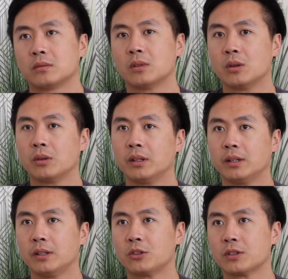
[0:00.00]
Well, and
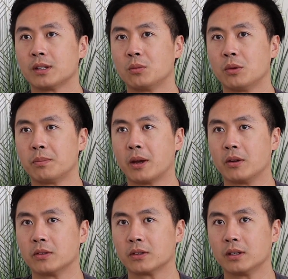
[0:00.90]
then just like with
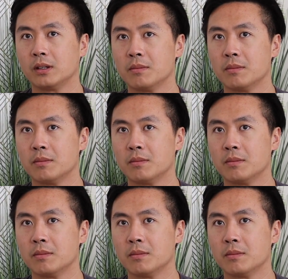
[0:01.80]
parents, I